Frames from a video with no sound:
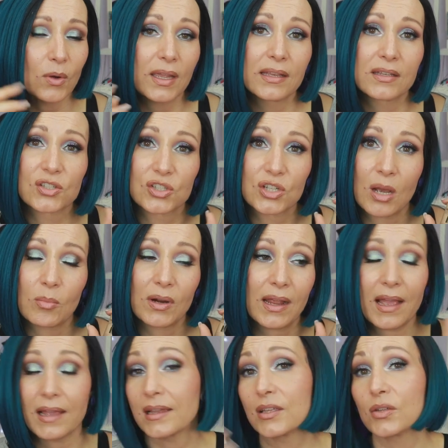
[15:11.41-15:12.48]
In
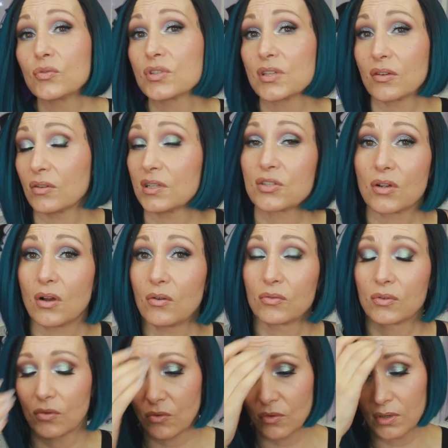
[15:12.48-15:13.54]
summer I can use it on its
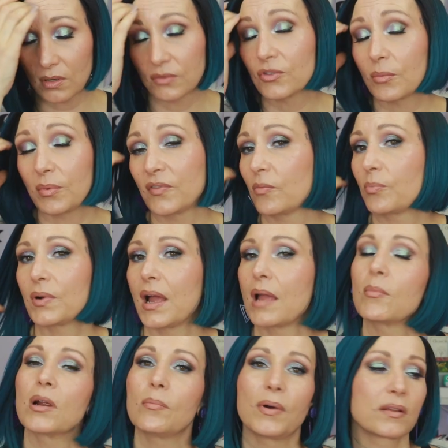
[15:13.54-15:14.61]
own or on top of a
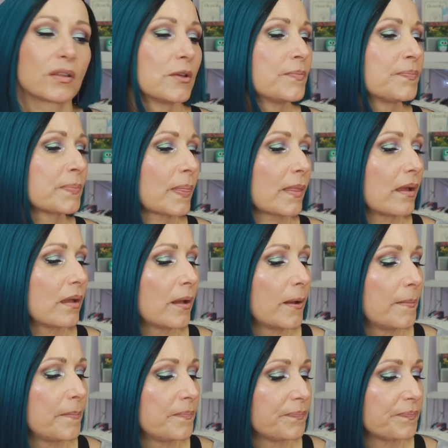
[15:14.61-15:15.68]
primer but
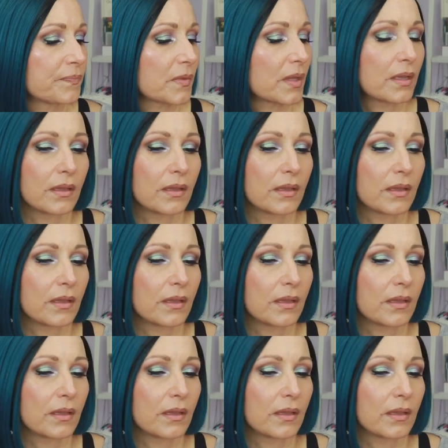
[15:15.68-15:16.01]
um,